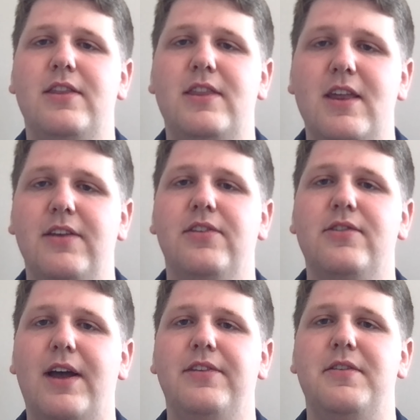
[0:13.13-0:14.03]
this
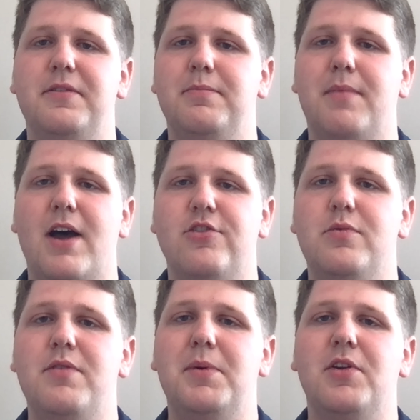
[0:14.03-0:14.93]
lesson module,
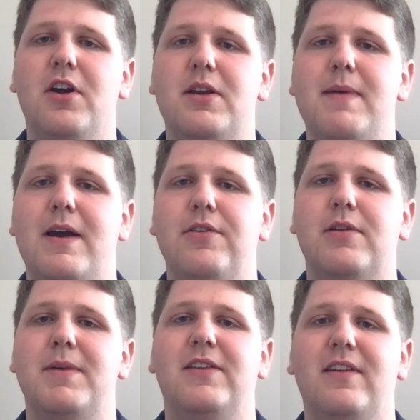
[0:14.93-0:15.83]
we've been talking about
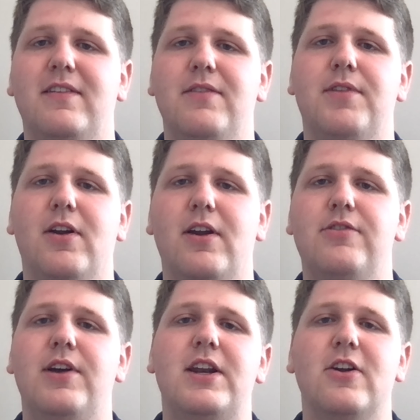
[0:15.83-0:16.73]
commits as if they're a
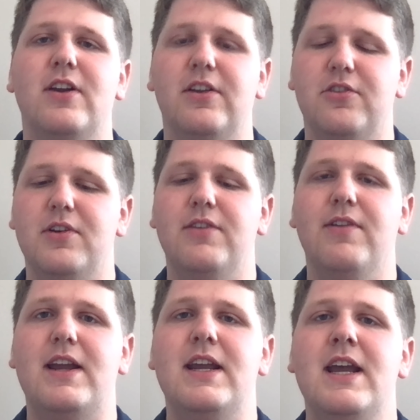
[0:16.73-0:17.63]
linear history,
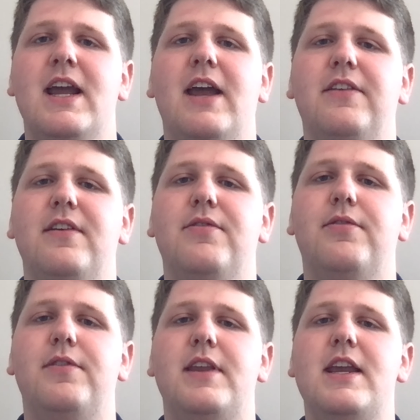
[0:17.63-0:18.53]
right? As if
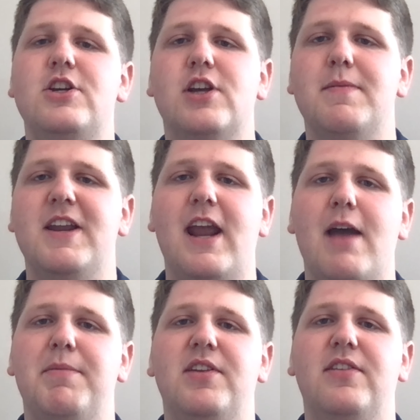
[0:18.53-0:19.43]
each commit
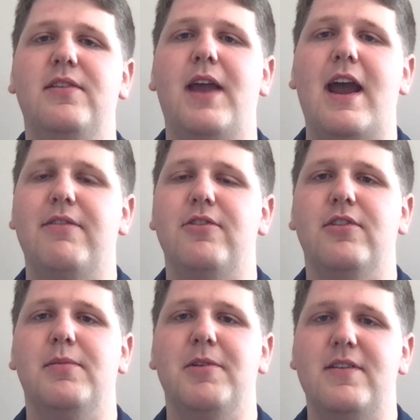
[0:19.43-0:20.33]
happens after
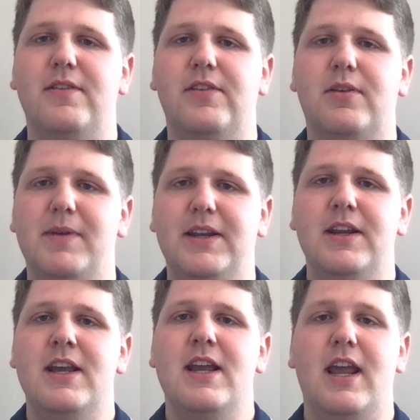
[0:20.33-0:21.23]
the previous commit.
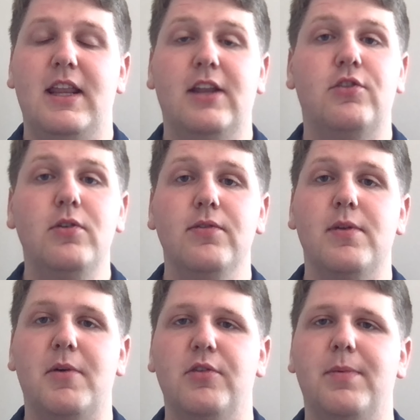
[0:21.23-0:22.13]
And that's true for the
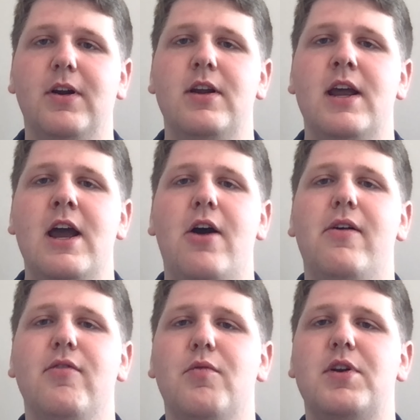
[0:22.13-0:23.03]
most part.
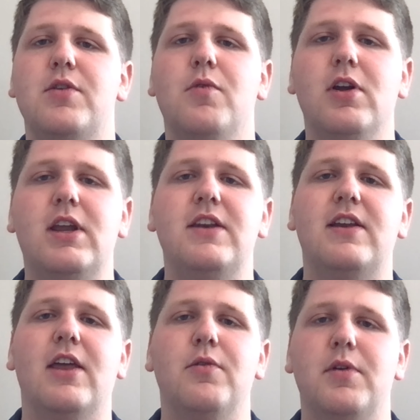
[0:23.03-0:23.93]
However, when you're working
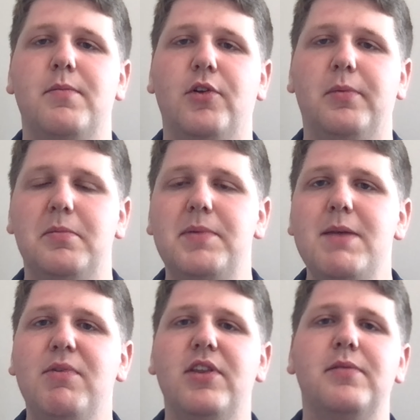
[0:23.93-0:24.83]
together with multiple
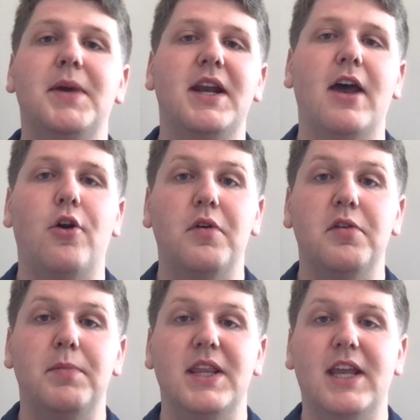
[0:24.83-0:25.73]
people, this may not always
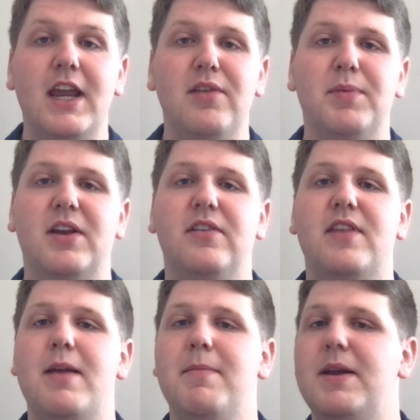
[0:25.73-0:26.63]
be the case because
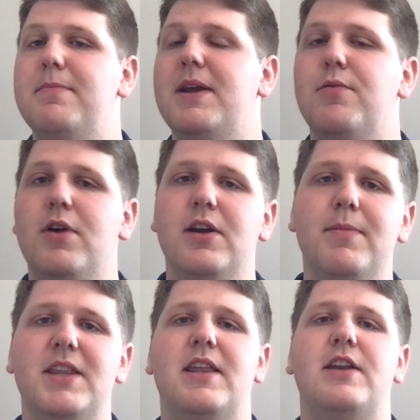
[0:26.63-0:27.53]
they might make one
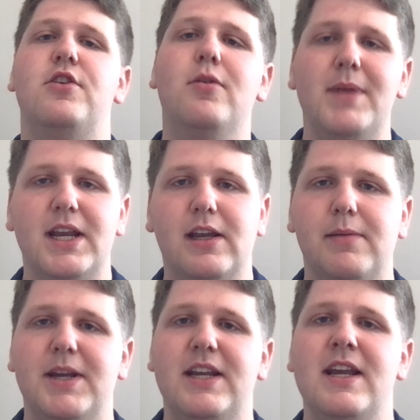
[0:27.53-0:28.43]
commit, then you'll make a
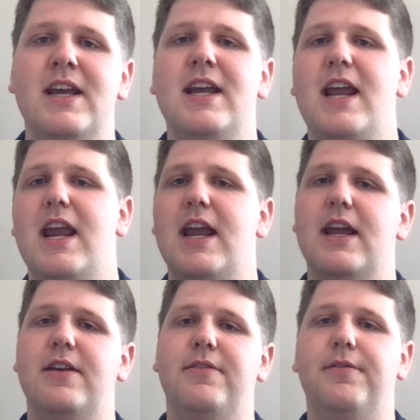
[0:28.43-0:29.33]
commit,
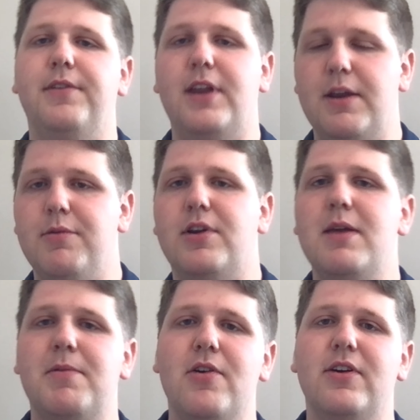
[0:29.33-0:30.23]
and it will
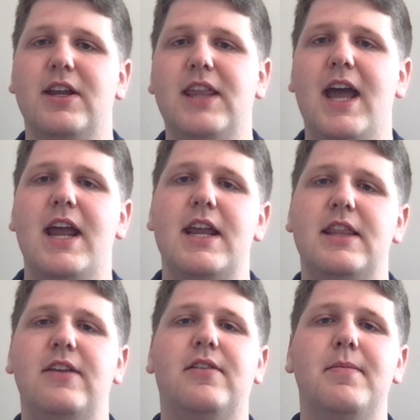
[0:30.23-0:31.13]
keep going like that, and
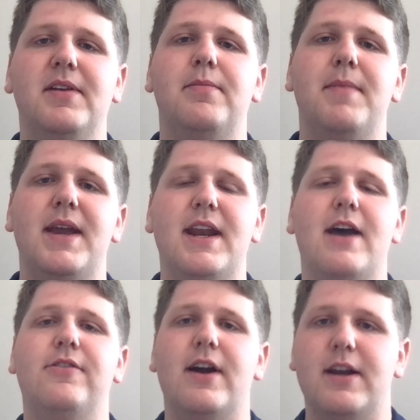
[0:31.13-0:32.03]
these commits may
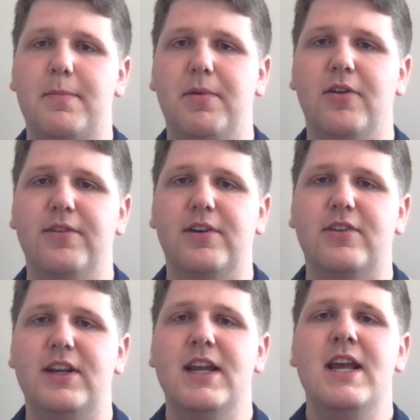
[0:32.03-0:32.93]
not line up
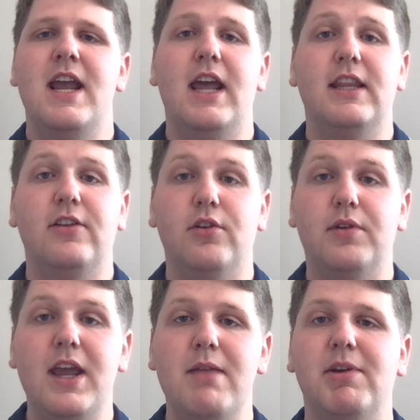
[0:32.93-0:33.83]
perfectly. And that's
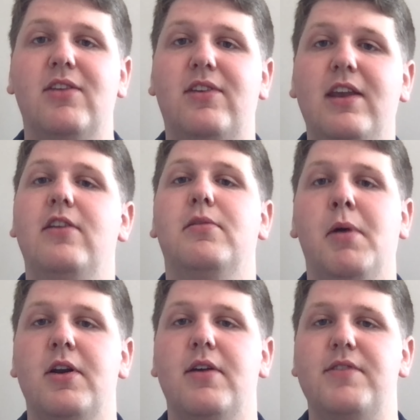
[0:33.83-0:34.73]
okay because Git is
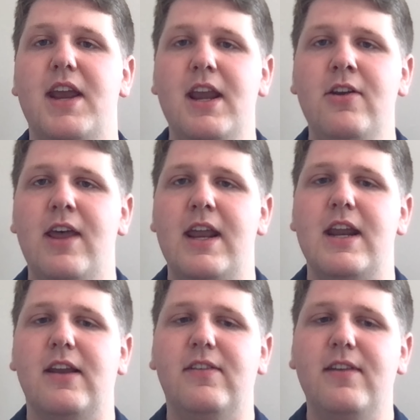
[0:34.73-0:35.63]
smart enough to handle that,
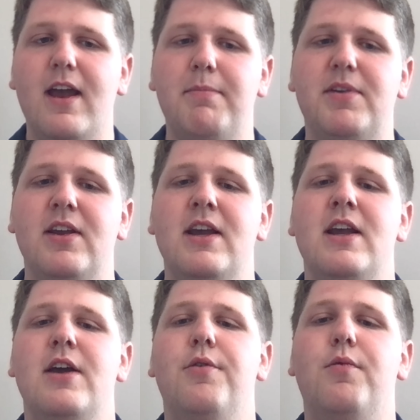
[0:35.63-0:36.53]
except
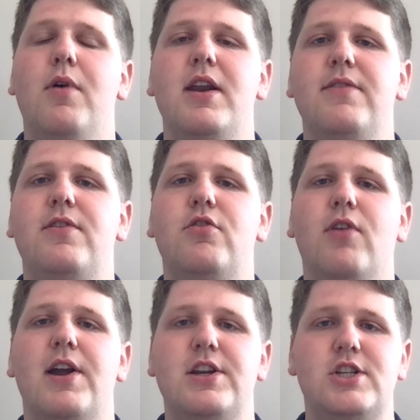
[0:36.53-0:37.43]
what if you
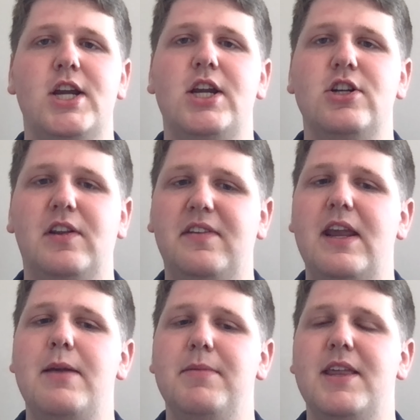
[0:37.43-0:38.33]
try and change the
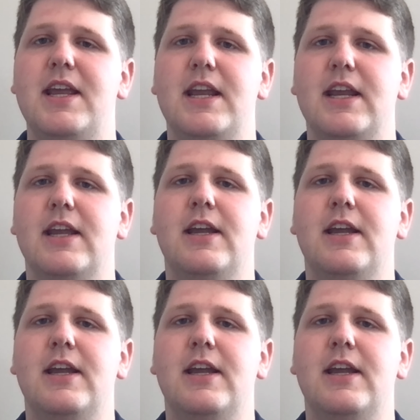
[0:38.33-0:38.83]
same thing